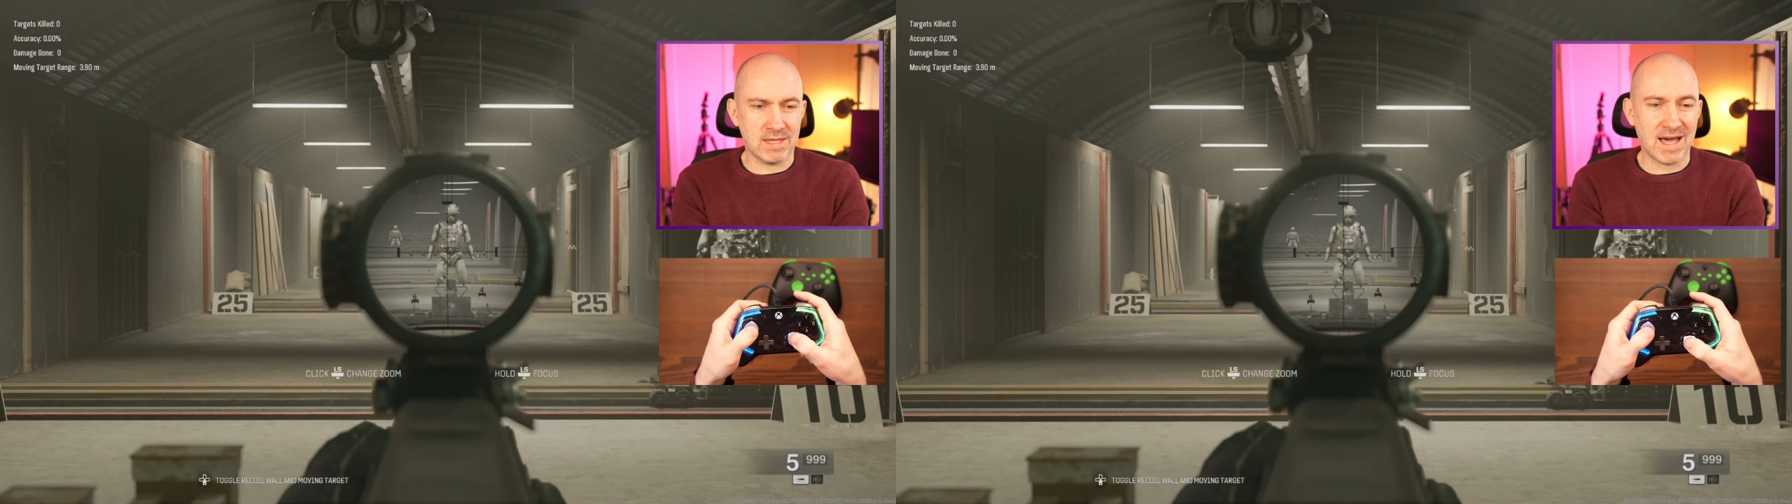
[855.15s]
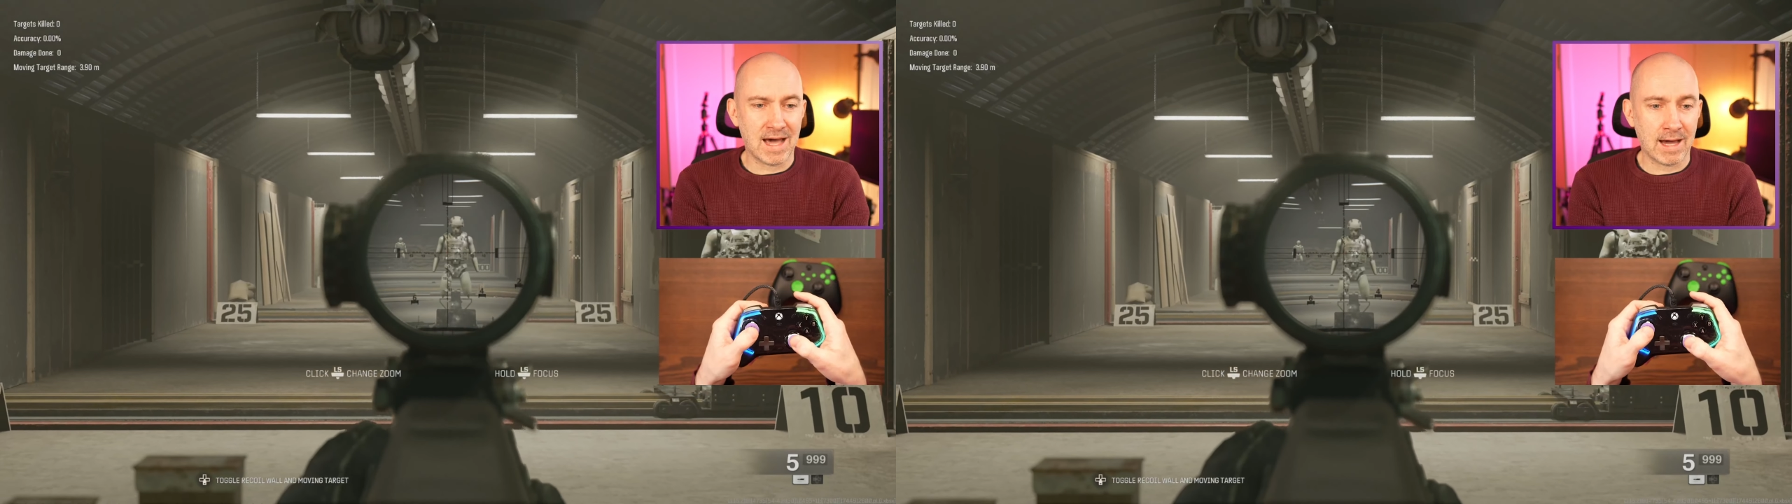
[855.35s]

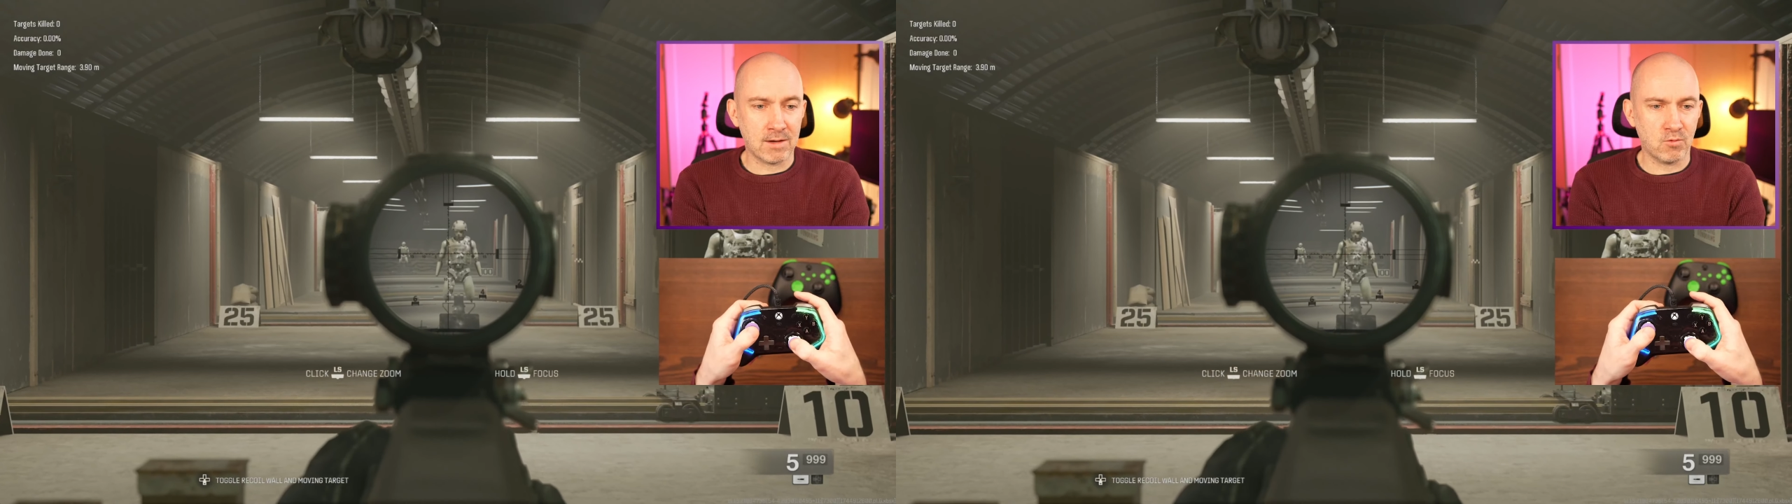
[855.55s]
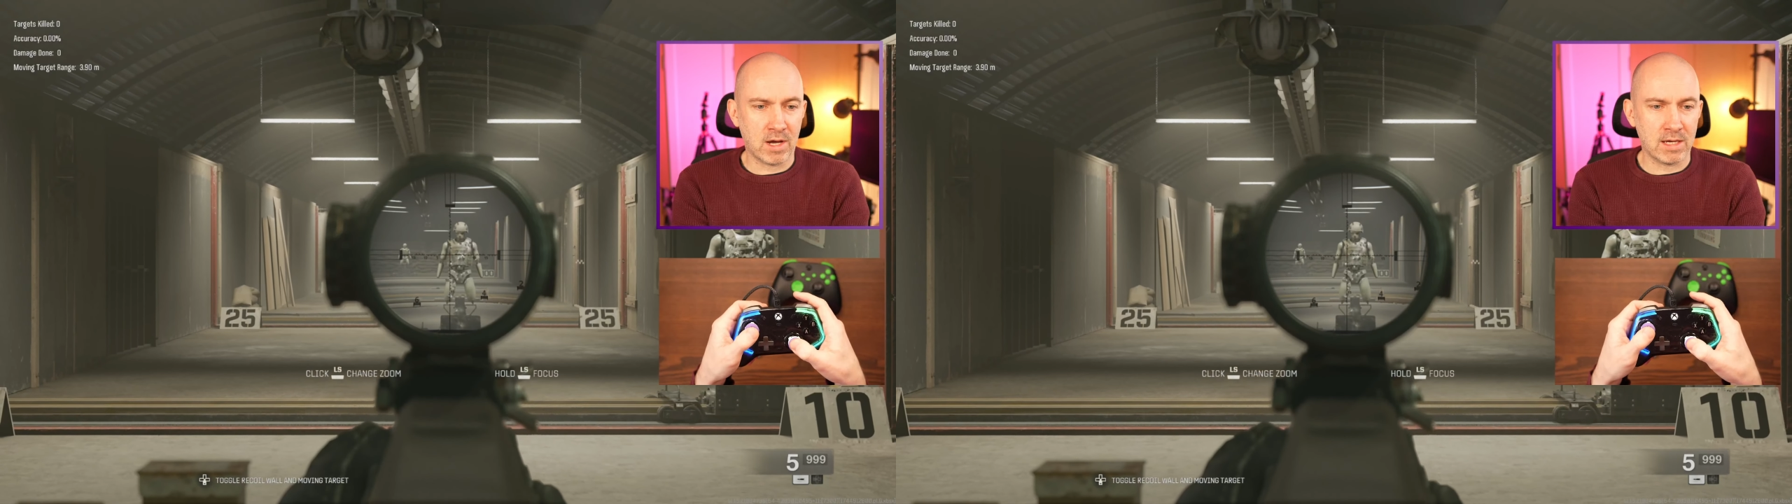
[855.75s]
the
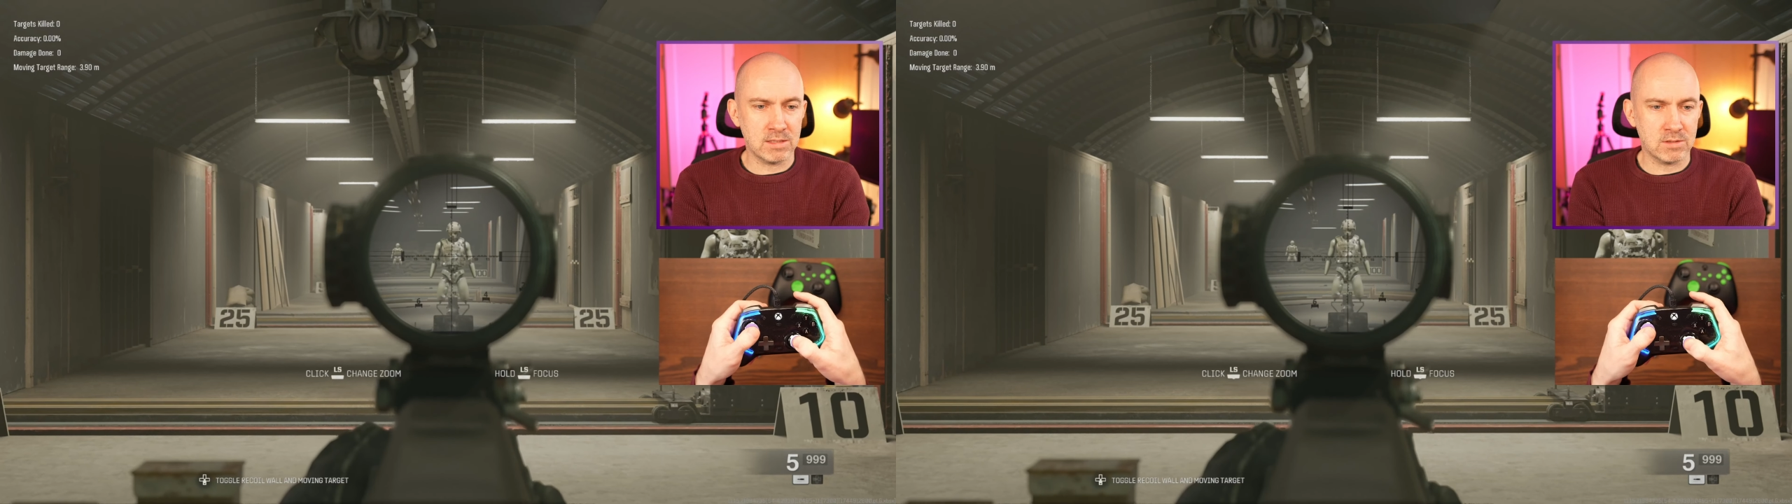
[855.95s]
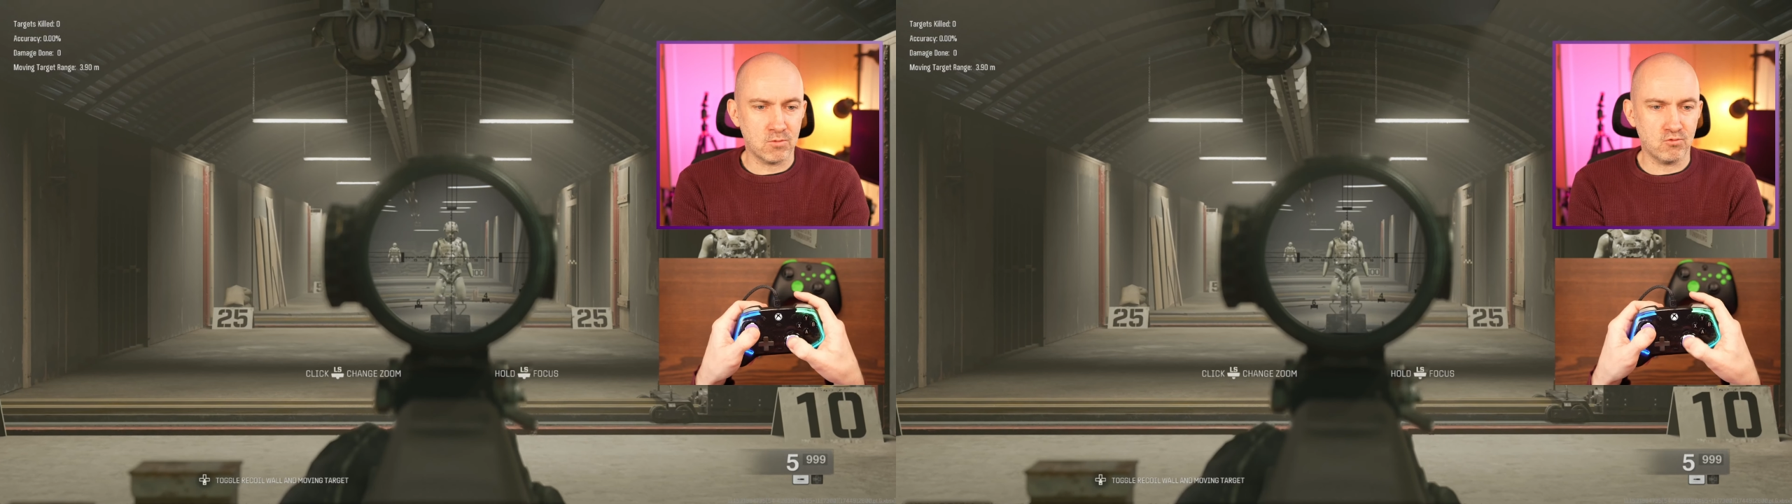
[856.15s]
high rise